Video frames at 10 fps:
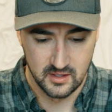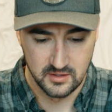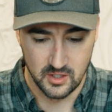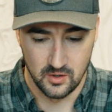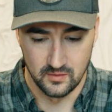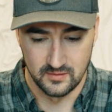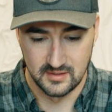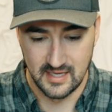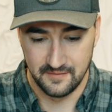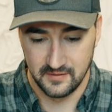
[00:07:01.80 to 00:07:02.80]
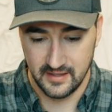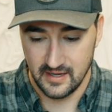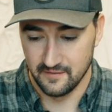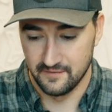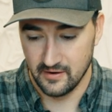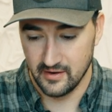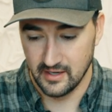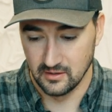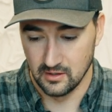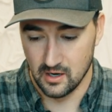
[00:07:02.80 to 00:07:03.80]
So definitely a
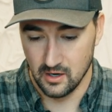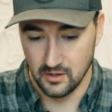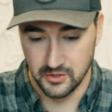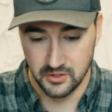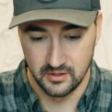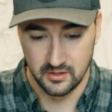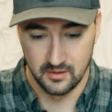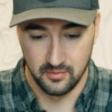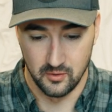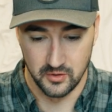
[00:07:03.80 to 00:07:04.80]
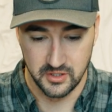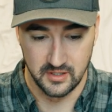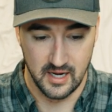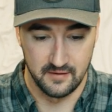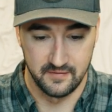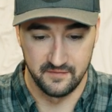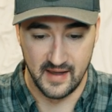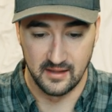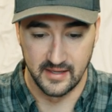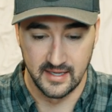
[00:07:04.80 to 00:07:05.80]
very large portion of the
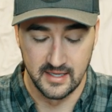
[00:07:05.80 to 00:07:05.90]
valley.